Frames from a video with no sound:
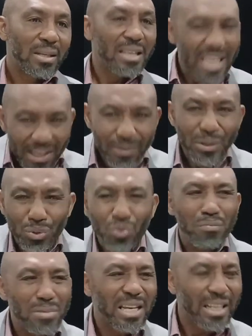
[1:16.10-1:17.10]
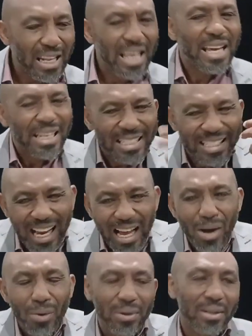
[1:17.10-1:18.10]
Give it to me. Lay it
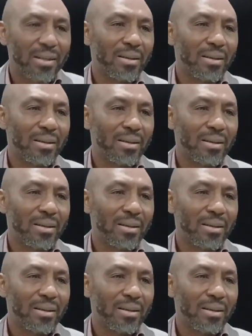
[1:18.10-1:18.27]
down.